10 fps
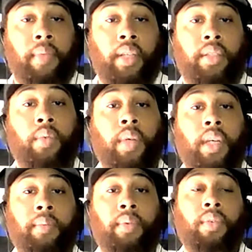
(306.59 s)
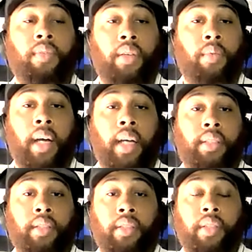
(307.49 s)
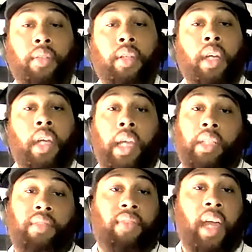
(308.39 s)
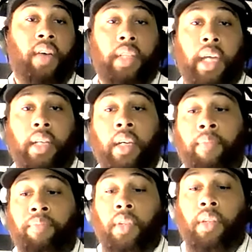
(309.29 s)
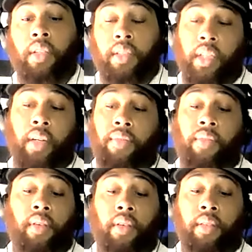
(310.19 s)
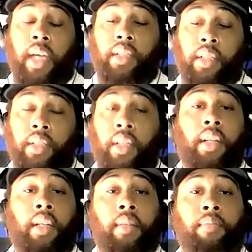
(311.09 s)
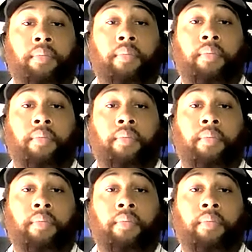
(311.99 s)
until we can prove otherwise, until it's found that the stuff that she dug up